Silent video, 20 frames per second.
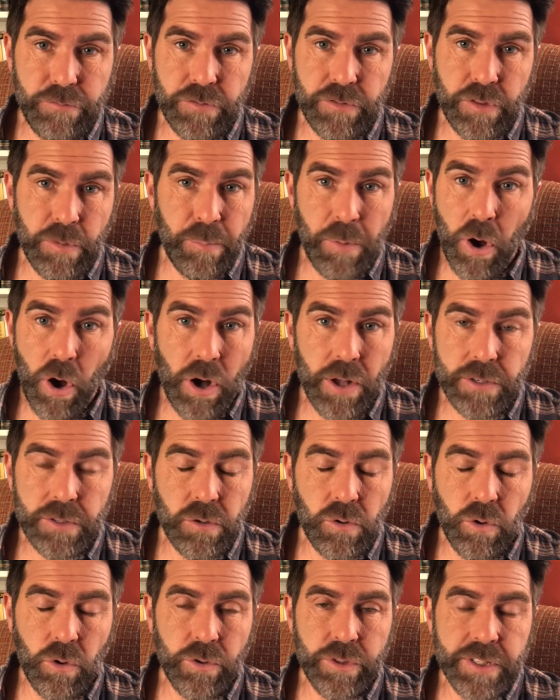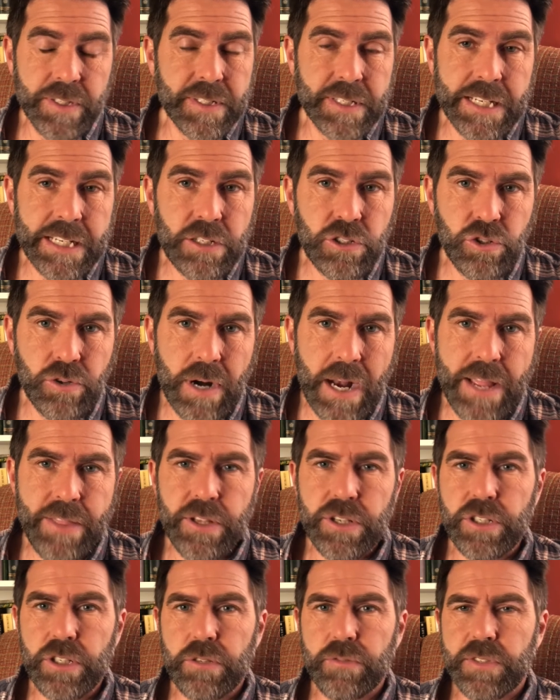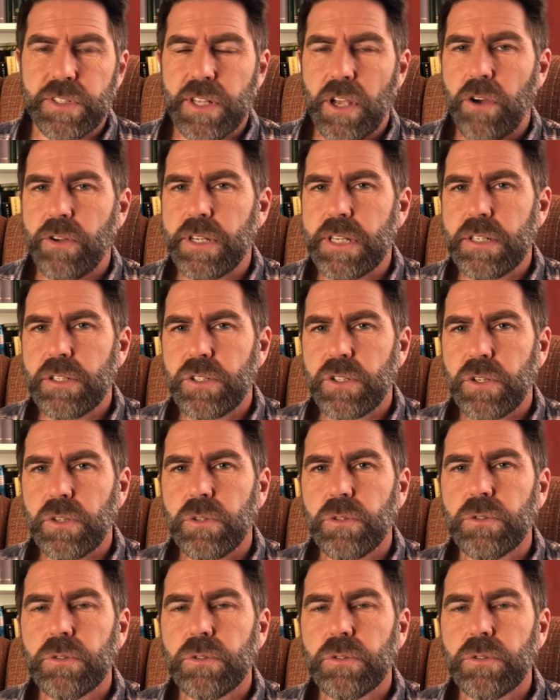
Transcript: the pot or the seed tray that you've sown into.